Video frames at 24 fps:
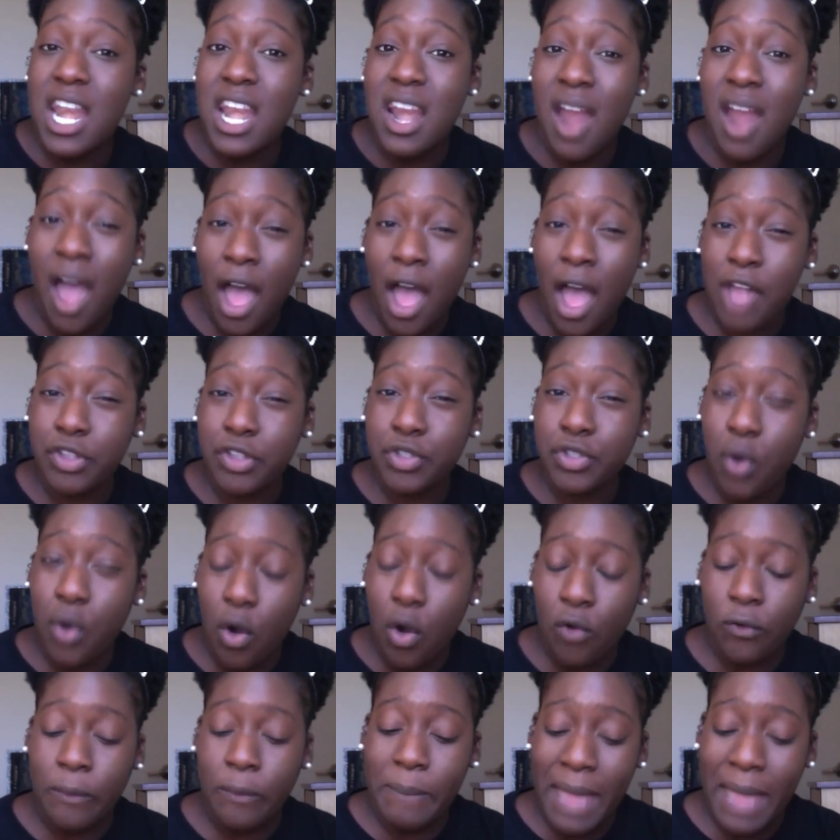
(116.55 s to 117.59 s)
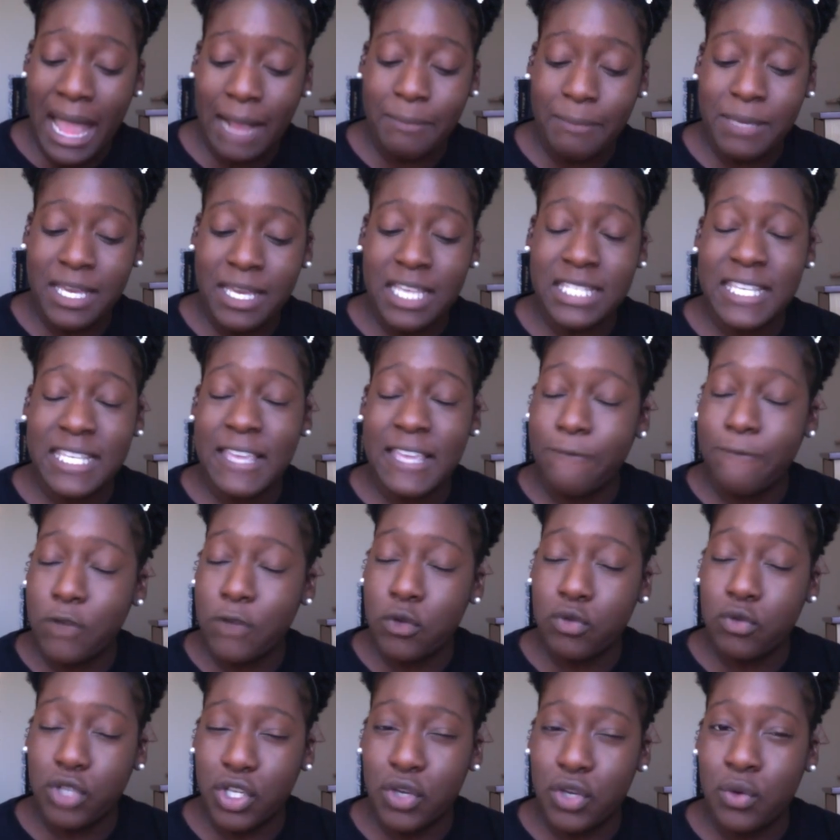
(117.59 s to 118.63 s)
not to overpack, because if
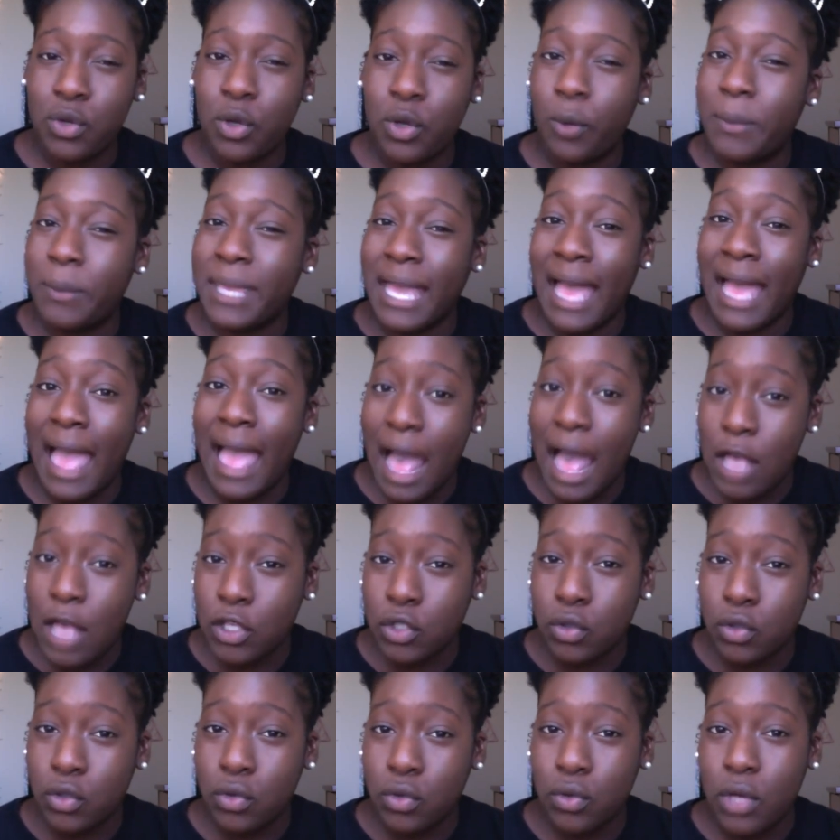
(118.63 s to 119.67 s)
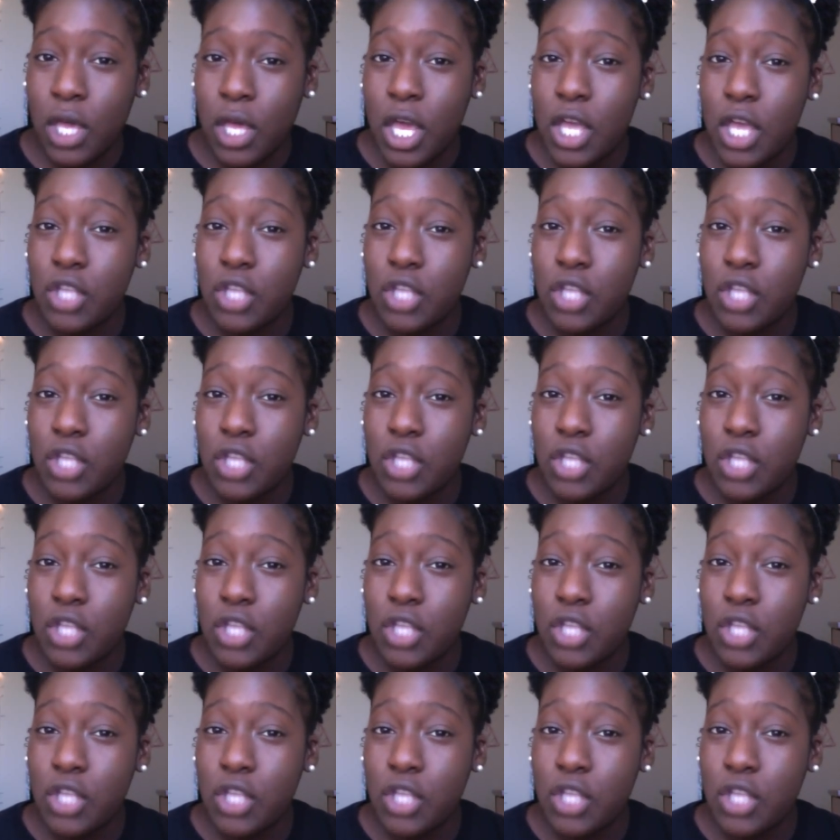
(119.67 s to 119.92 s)
you do, it'll be a hassle